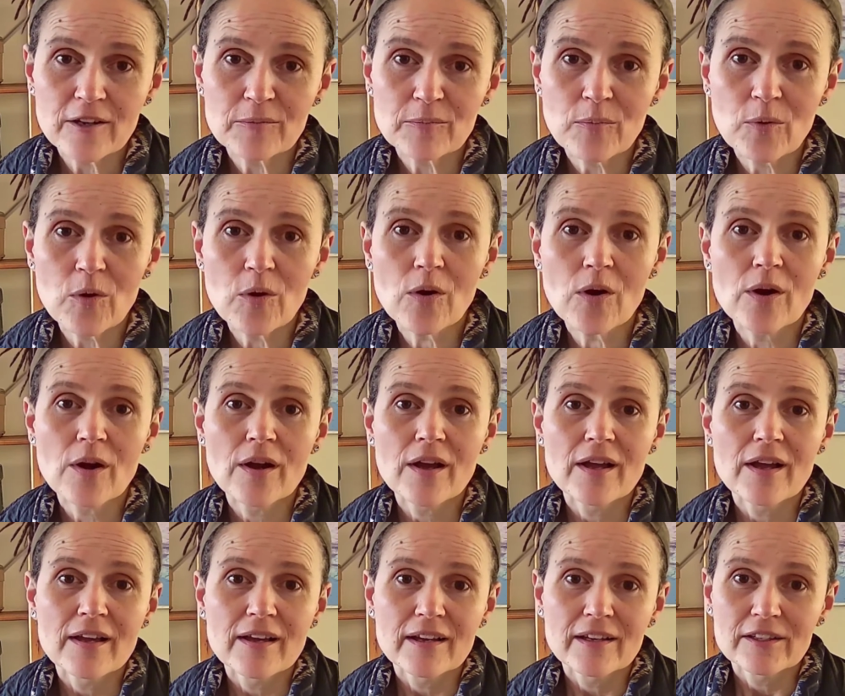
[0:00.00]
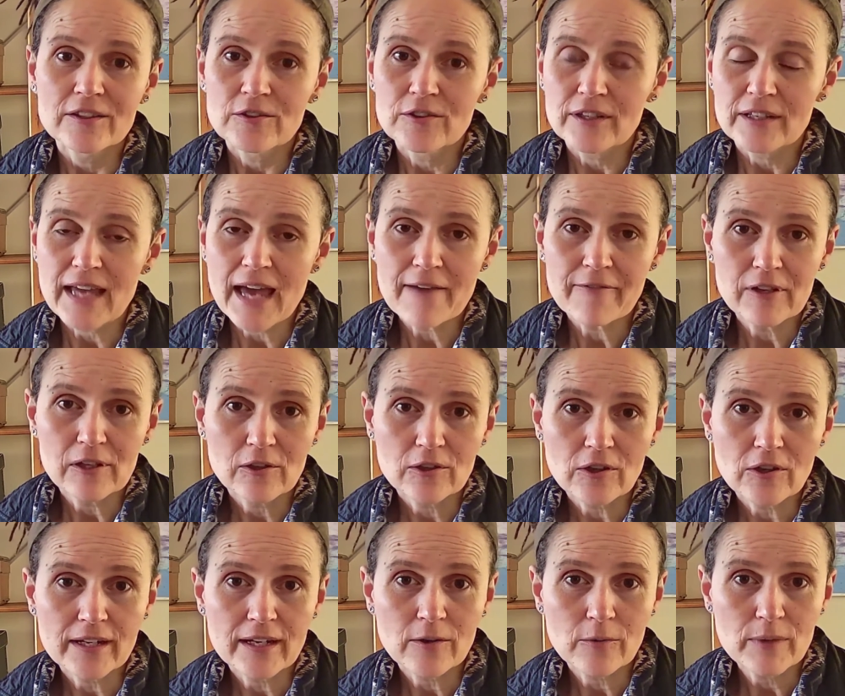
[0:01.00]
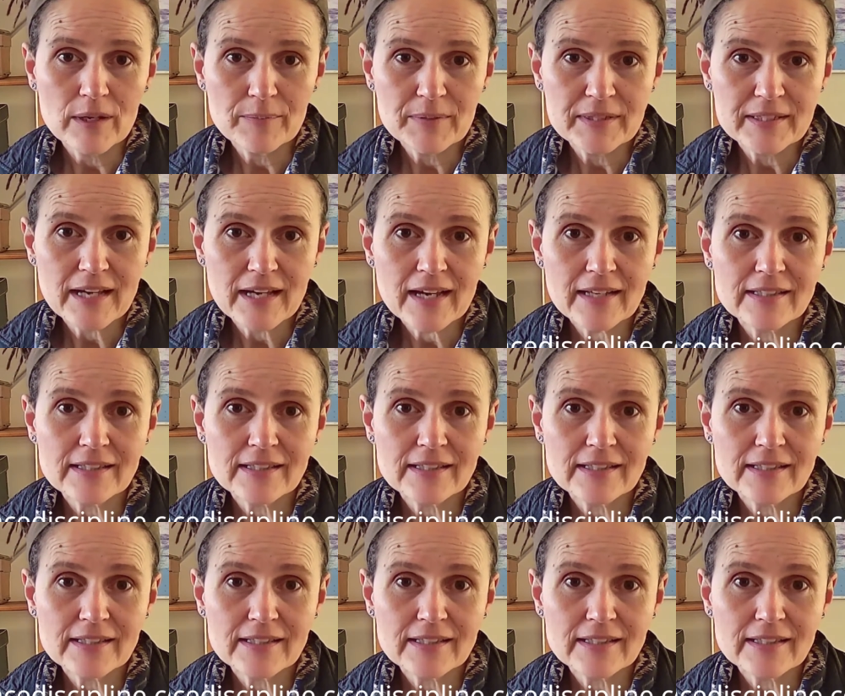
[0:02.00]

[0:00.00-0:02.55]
more, you can have a look on our website,